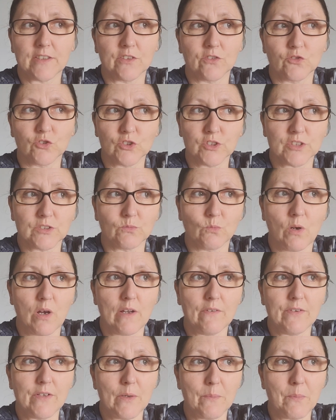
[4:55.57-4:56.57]
They'll just
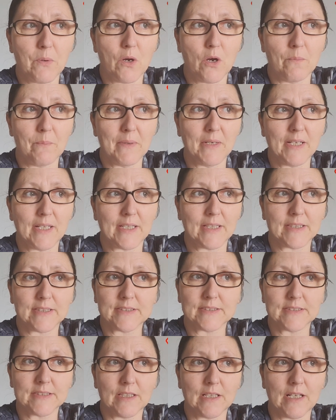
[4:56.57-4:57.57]
whatever I put on my
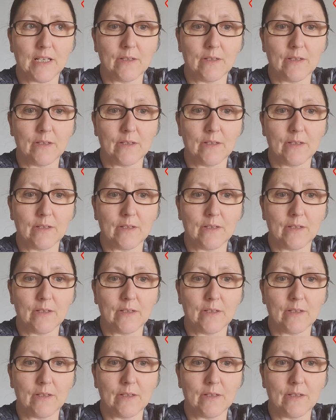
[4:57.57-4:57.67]
legs.